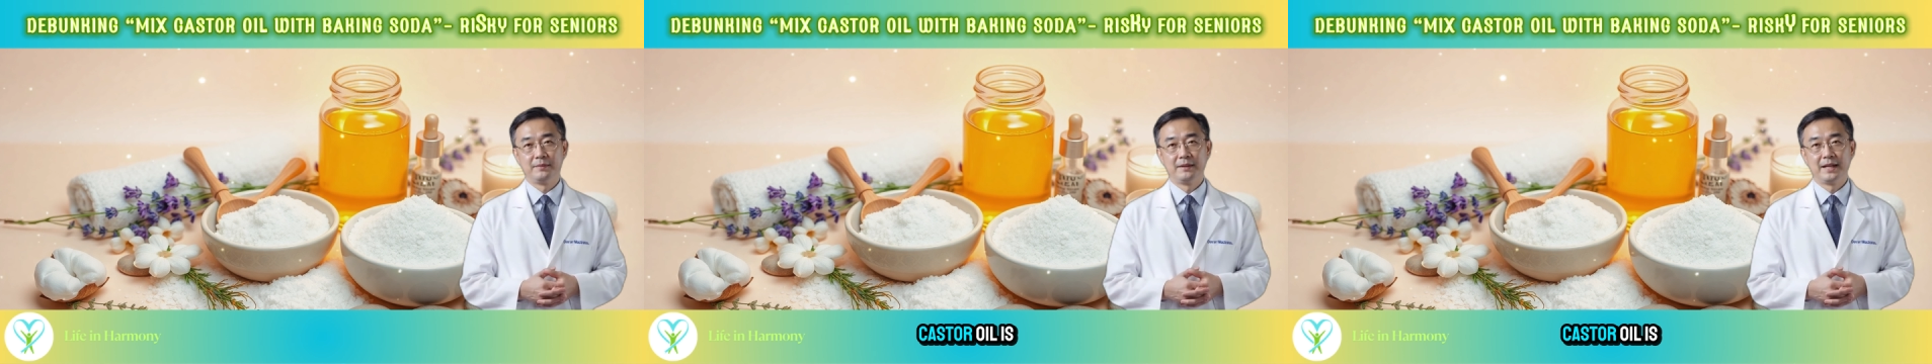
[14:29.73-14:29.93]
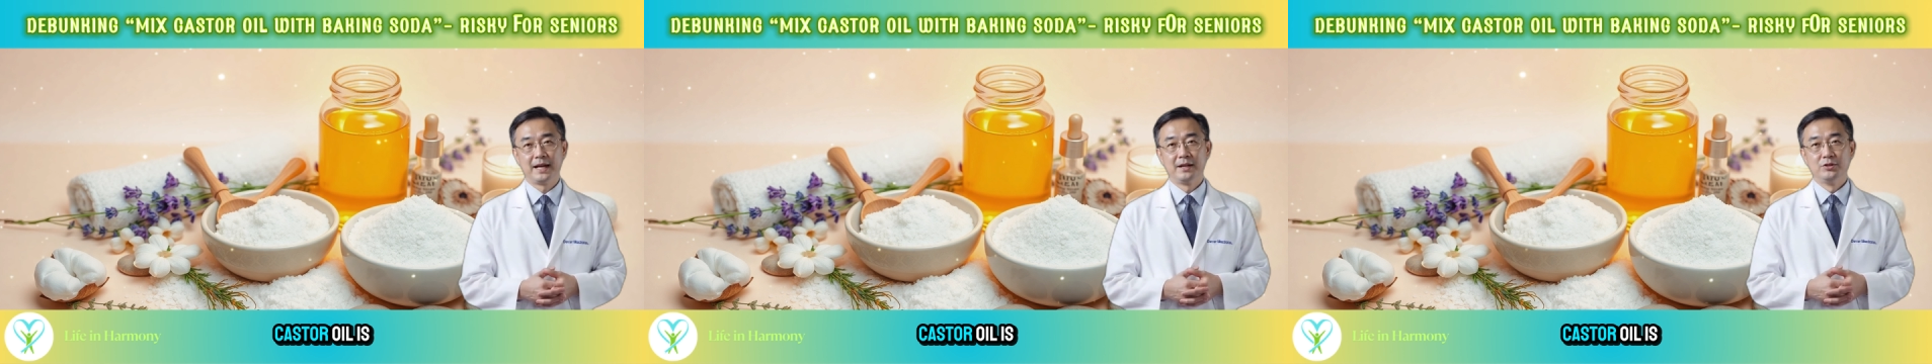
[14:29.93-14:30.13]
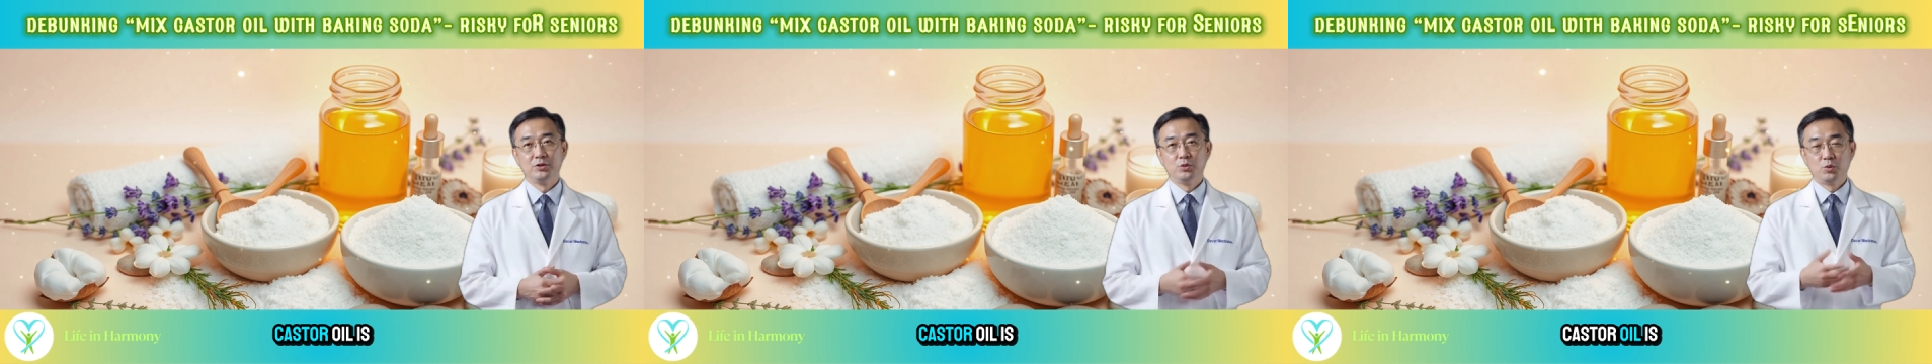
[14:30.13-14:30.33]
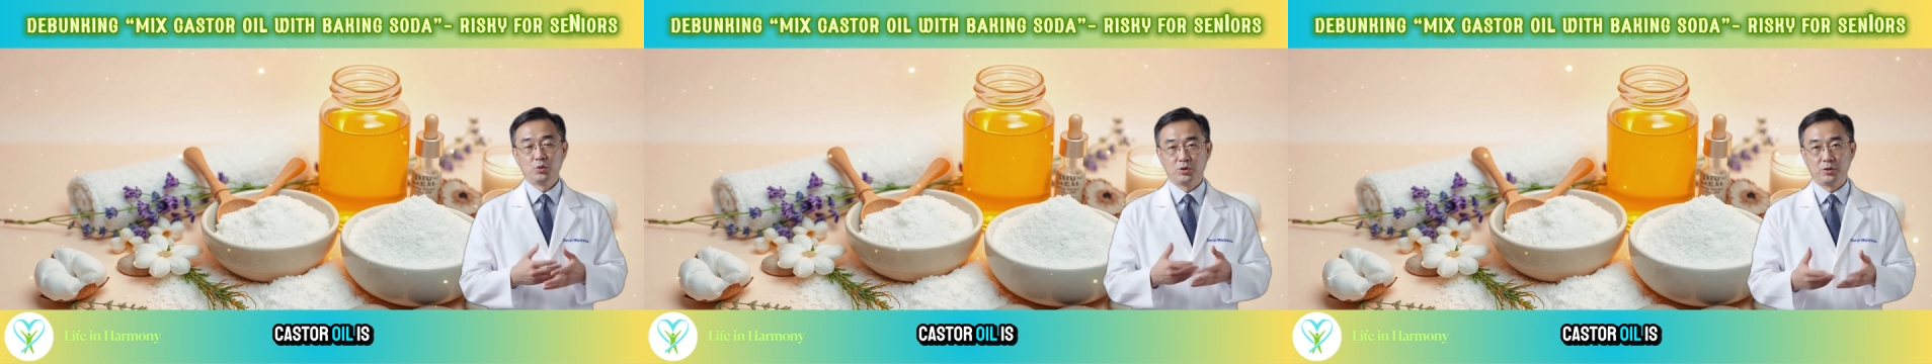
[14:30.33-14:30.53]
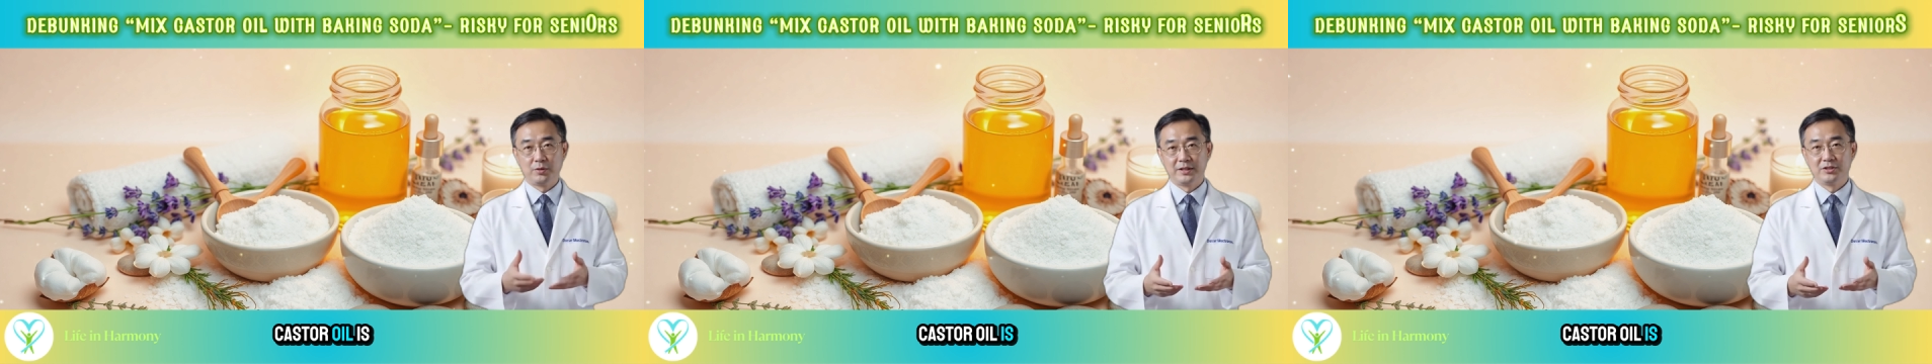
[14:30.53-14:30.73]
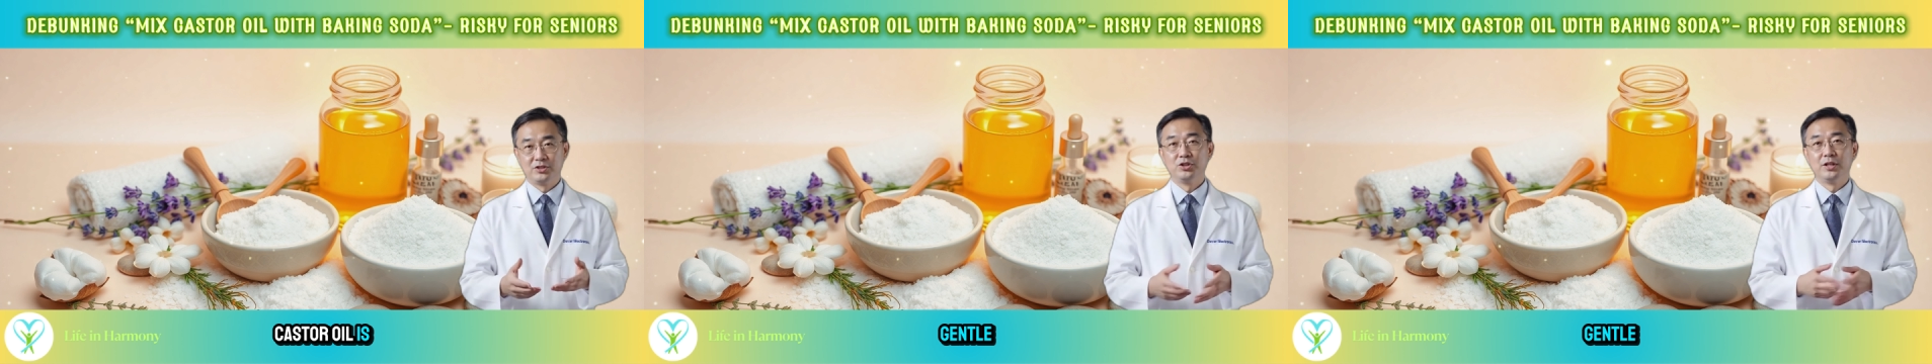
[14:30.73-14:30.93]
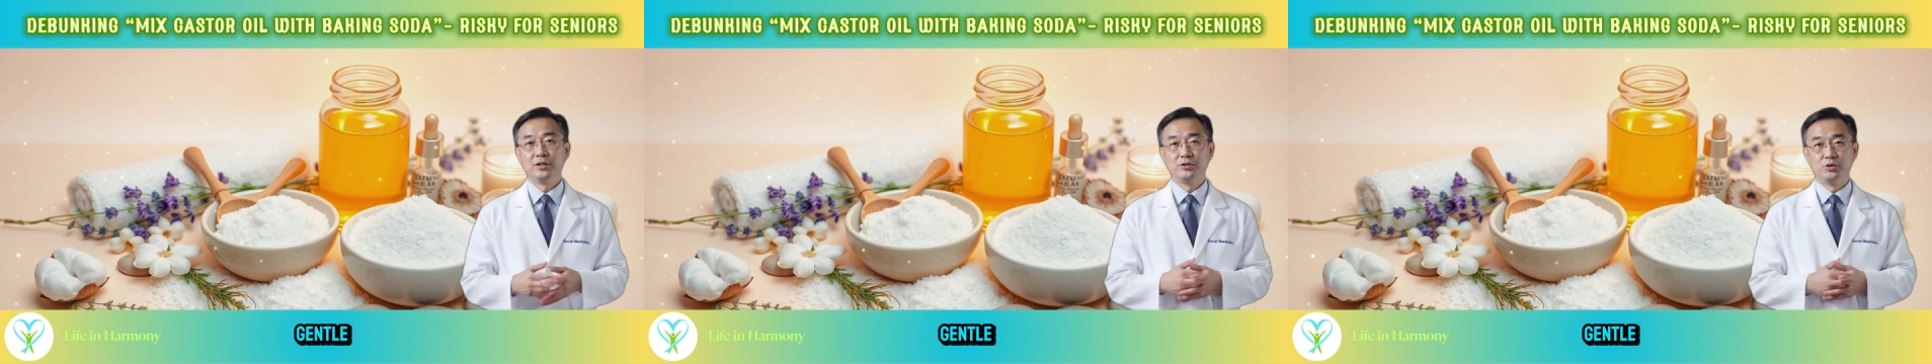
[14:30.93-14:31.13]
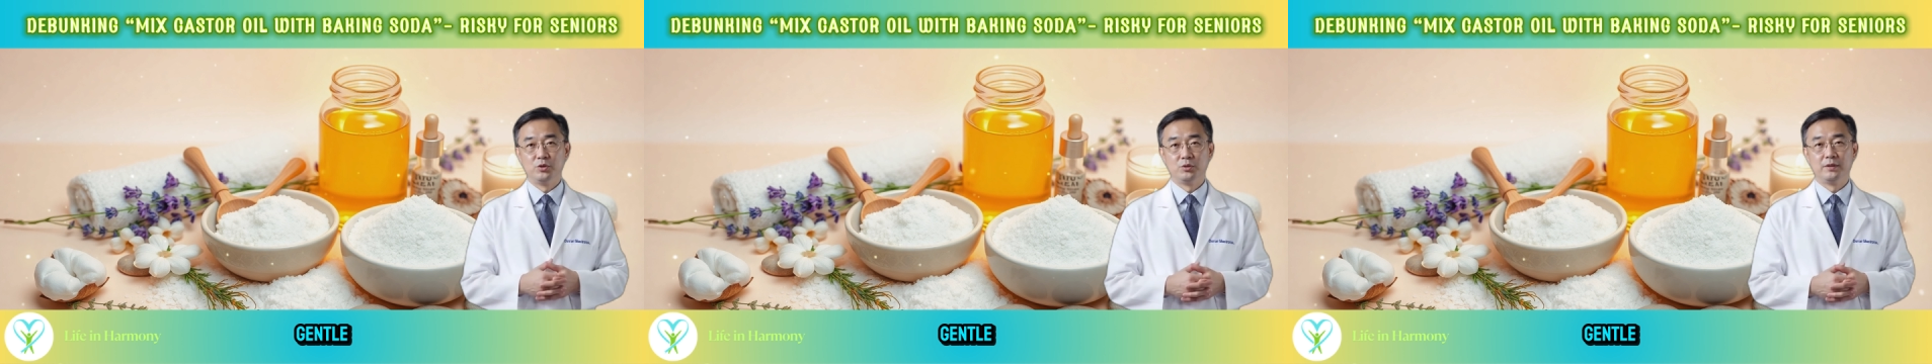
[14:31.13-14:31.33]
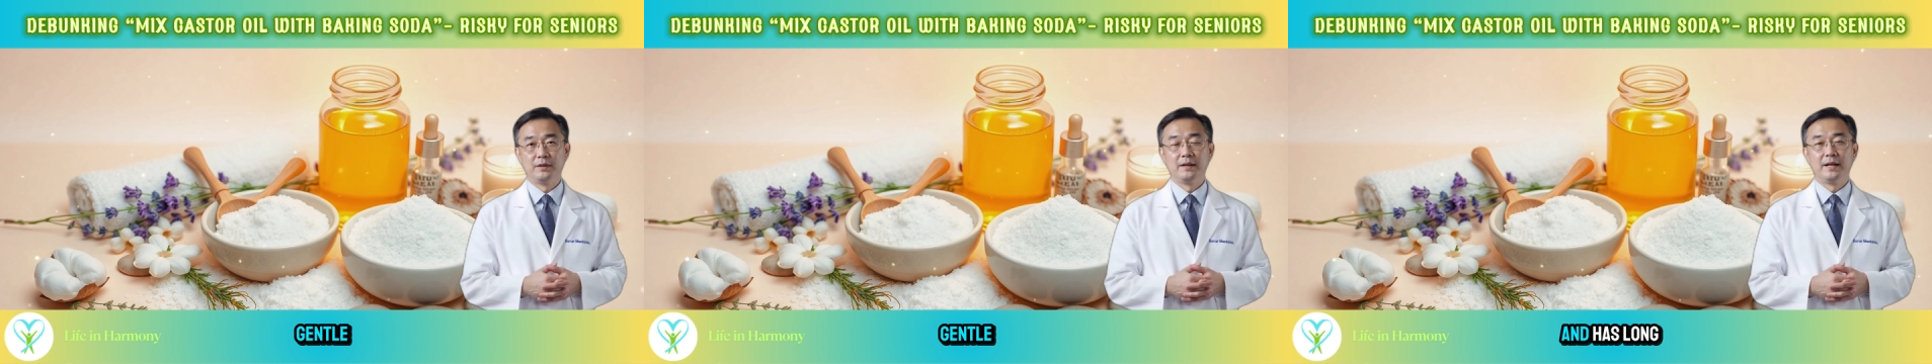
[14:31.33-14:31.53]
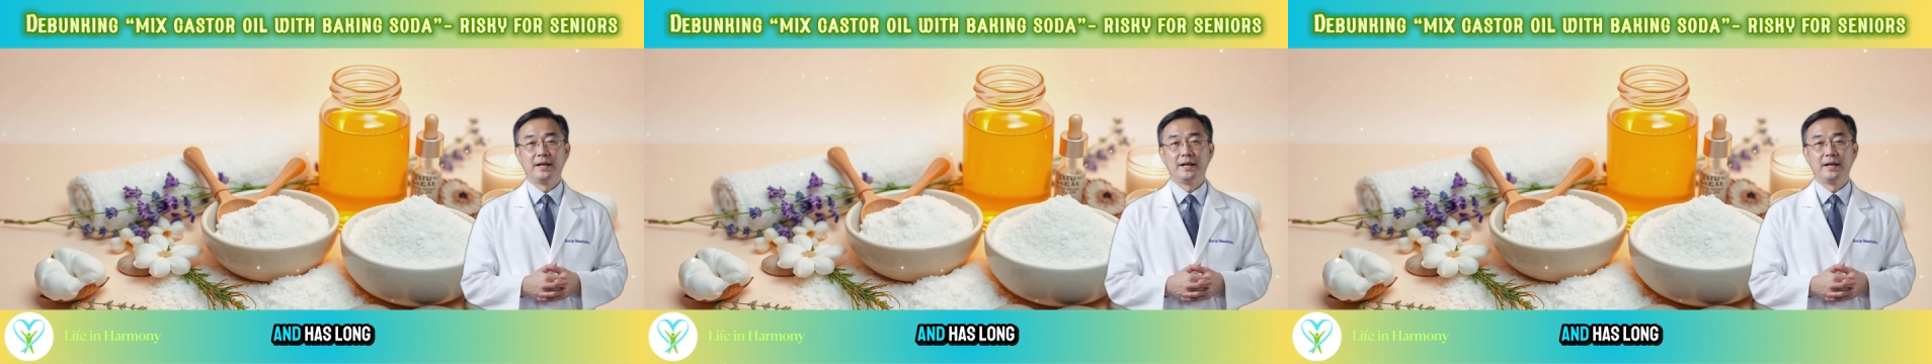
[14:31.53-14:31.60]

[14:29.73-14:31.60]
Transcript: Castor oil is gentle